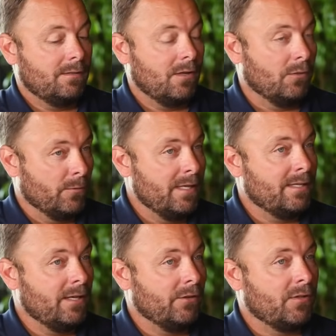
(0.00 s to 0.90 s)
on the
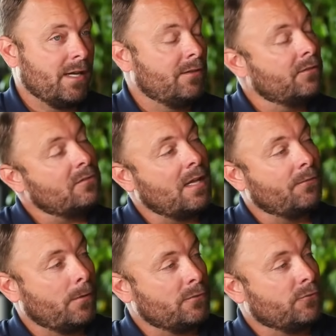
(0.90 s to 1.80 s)
retail side, there's a lot
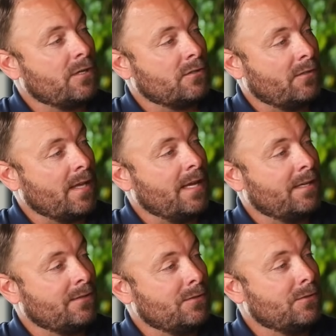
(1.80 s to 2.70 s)
of frustration on that
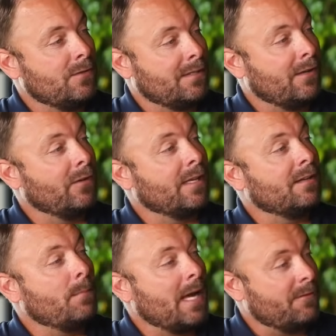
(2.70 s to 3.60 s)
end too, that they only get
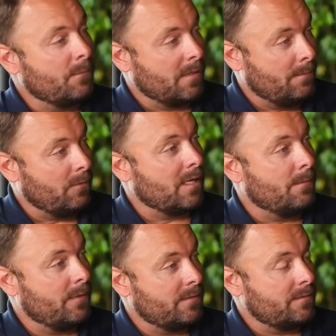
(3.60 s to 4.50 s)
to buy from a couple of
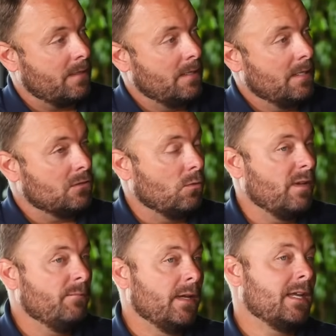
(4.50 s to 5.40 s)
companies. So
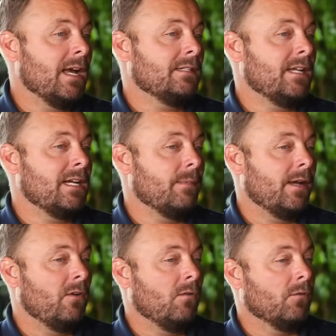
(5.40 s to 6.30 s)
we've been contacted
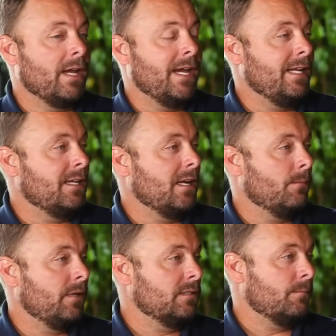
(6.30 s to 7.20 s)
by over 80
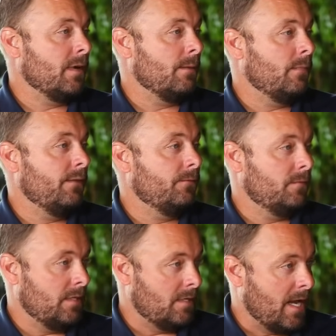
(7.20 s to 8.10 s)
companies to buy beef
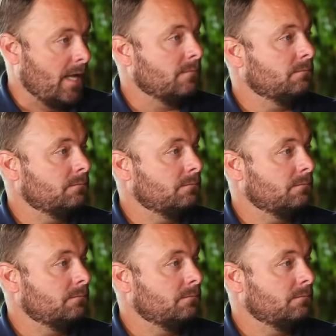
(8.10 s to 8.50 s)
today.